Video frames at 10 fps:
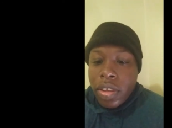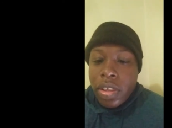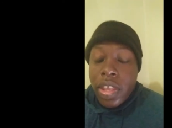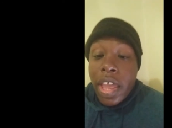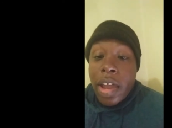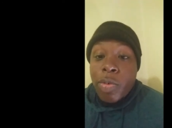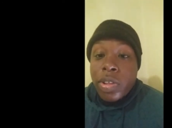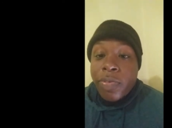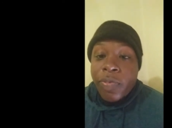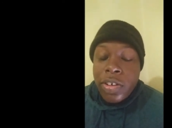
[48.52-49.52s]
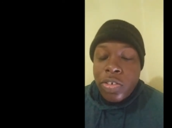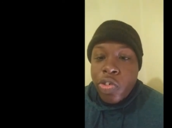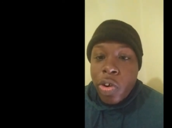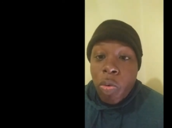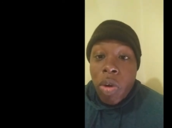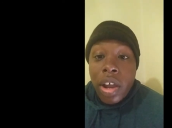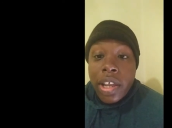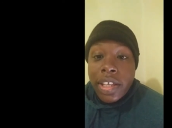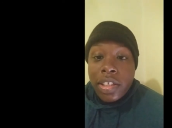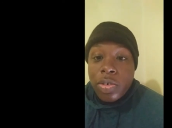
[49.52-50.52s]
Now with the first drill,
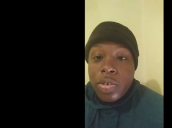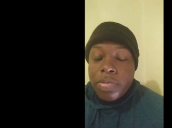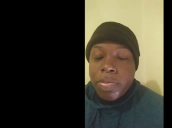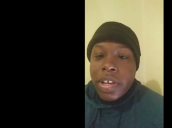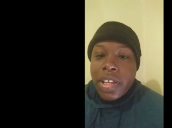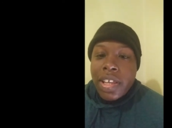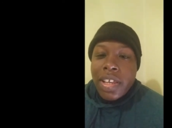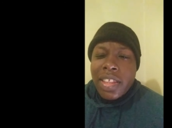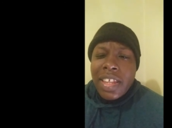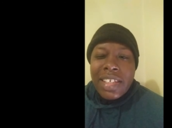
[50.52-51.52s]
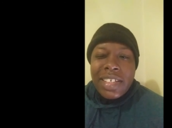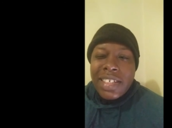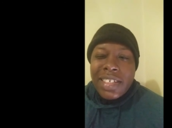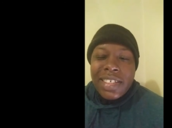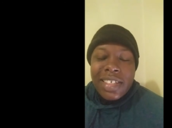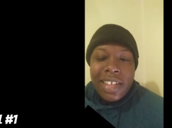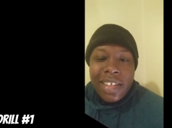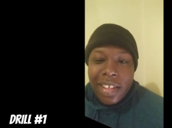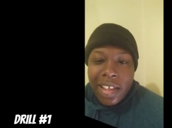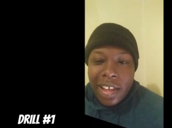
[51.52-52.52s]
walking into a sprint, this is
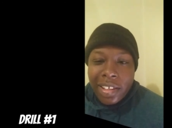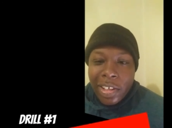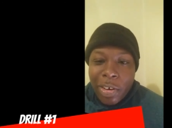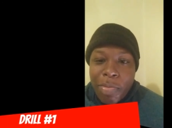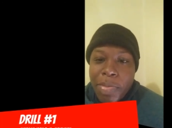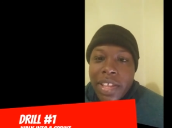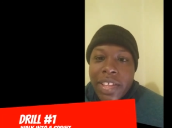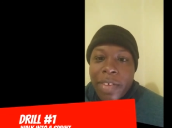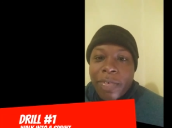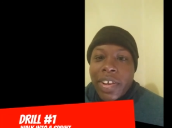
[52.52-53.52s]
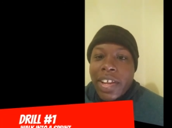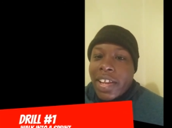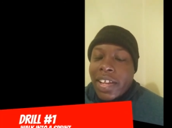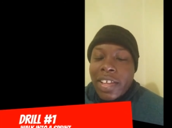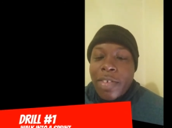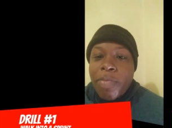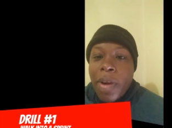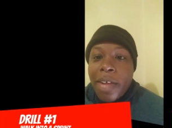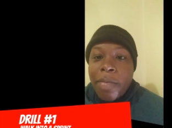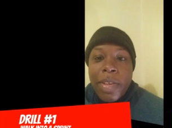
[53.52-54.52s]
a little bit different, and you
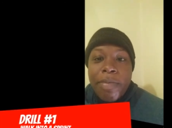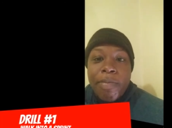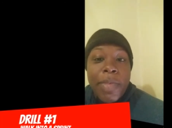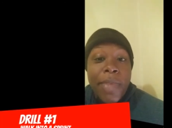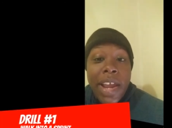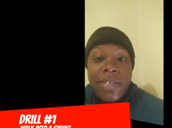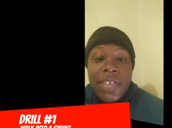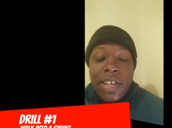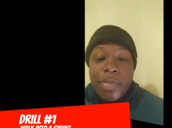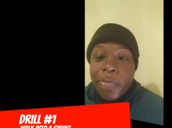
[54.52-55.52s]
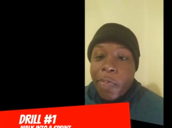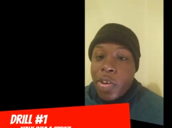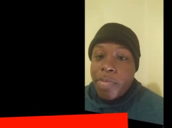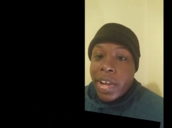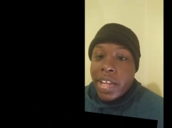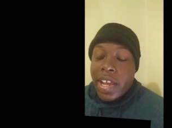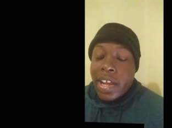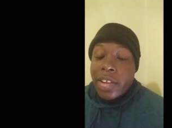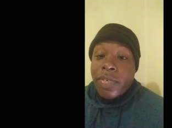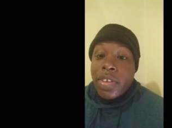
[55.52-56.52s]
might have seen it before, you might
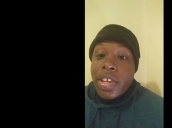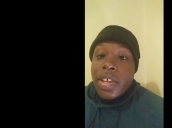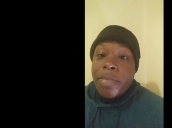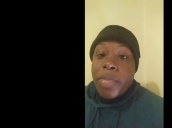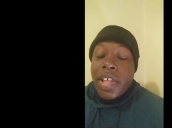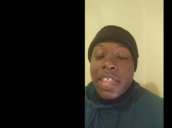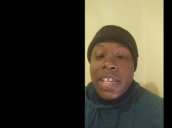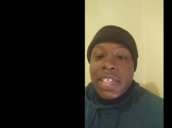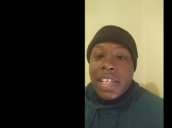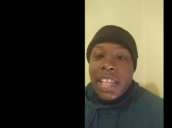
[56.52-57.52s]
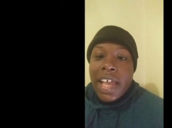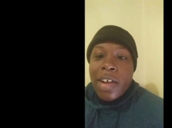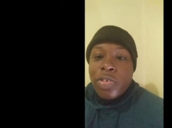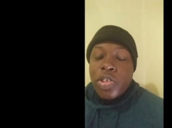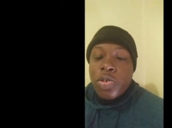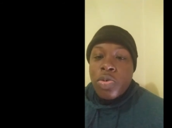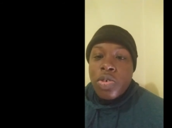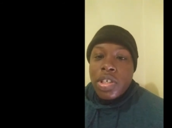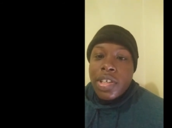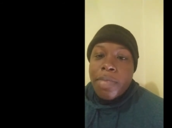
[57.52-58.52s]
not have, but this allows
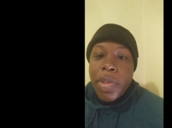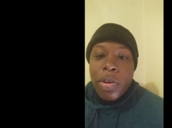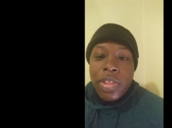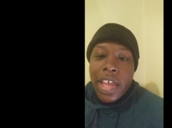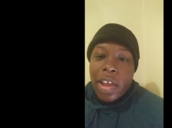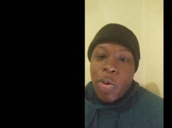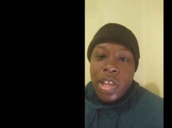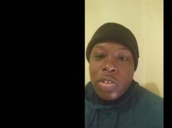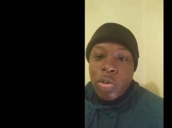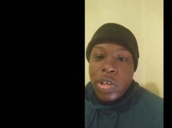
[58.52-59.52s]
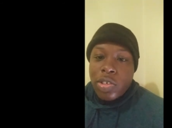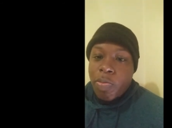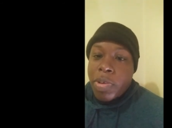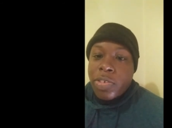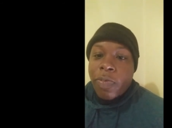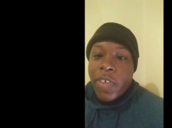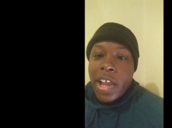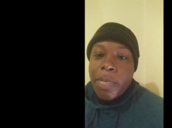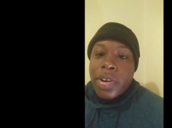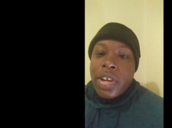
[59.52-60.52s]
you to build that quick twitch muscle
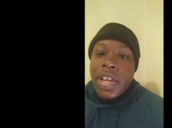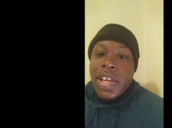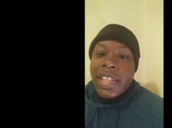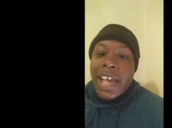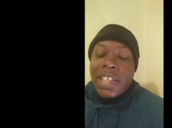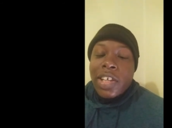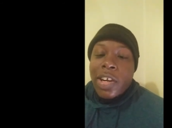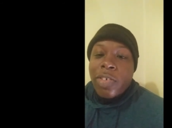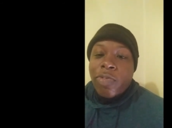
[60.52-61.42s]
fiber that turns